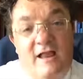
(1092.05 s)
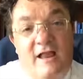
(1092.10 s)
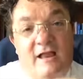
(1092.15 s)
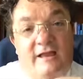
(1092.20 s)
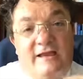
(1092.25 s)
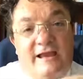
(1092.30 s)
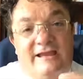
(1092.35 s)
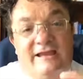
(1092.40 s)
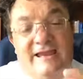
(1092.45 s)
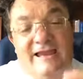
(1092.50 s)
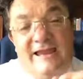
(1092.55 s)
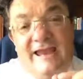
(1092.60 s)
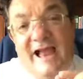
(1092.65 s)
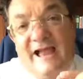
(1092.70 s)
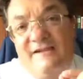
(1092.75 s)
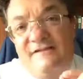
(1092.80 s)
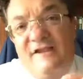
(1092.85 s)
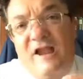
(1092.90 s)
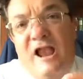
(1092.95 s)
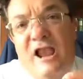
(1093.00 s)
Yet he
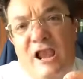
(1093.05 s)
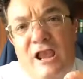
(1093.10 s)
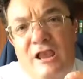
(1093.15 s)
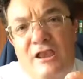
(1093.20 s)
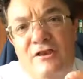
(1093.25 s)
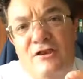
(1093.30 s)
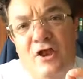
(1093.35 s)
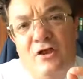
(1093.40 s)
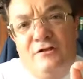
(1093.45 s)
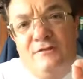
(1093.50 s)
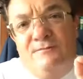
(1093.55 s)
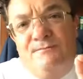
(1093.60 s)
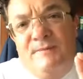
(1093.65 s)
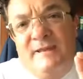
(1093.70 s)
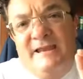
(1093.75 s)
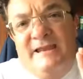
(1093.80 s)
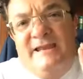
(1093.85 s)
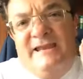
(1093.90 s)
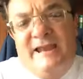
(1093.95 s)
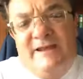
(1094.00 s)
has not
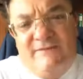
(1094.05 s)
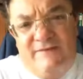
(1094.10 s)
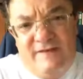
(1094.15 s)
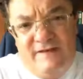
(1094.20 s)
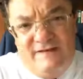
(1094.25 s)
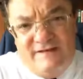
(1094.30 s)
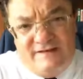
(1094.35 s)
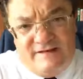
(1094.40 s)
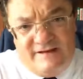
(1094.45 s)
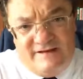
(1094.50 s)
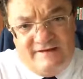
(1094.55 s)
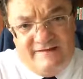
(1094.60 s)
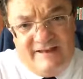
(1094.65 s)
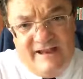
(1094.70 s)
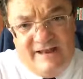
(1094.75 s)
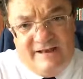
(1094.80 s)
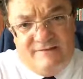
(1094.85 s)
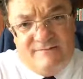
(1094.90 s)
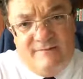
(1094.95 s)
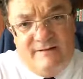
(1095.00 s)
been given
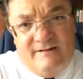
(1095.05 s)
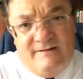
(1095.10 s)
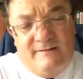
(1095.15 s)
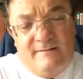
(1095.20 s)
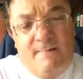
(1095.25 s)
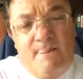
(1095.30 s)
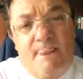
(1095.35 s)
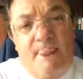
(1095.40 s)
contentment